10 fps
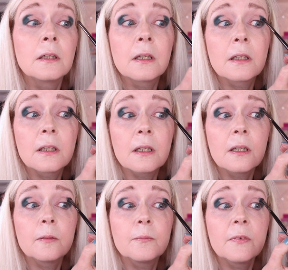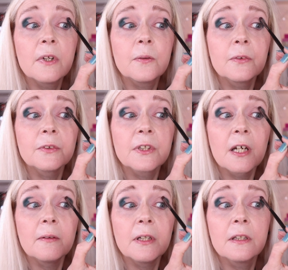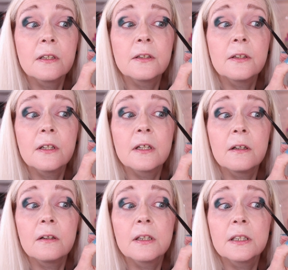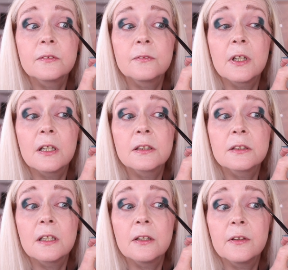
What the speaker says: I think you might want to go in and do your eyes first, though,